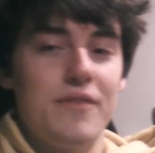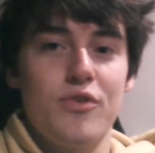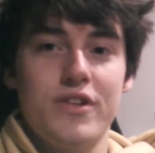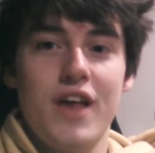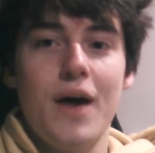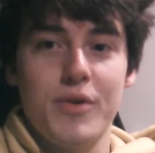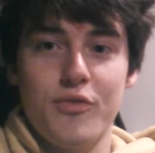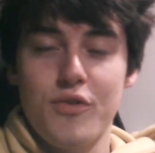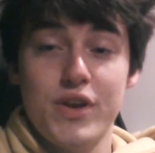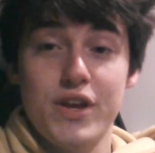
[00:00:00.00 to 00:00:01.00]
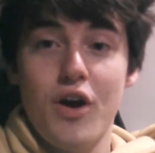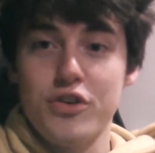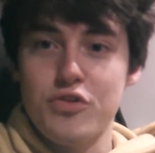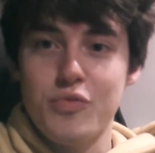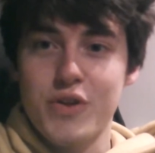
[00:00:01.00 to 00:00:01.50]
for a topic for a video, I'll
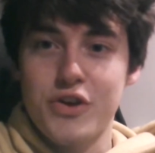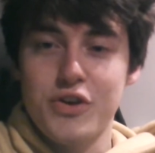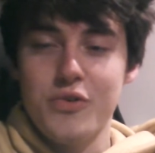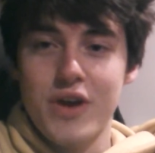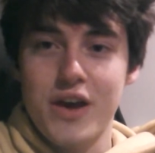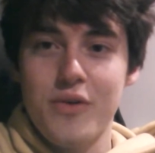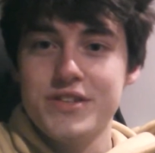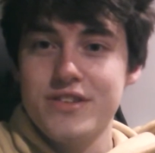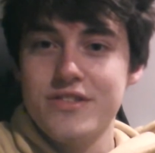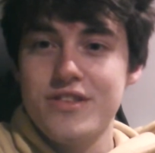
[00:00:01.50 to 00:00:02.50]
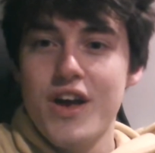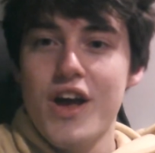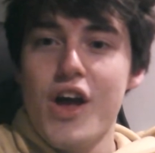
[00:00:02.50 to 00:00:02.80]
use one of the Q&A questions.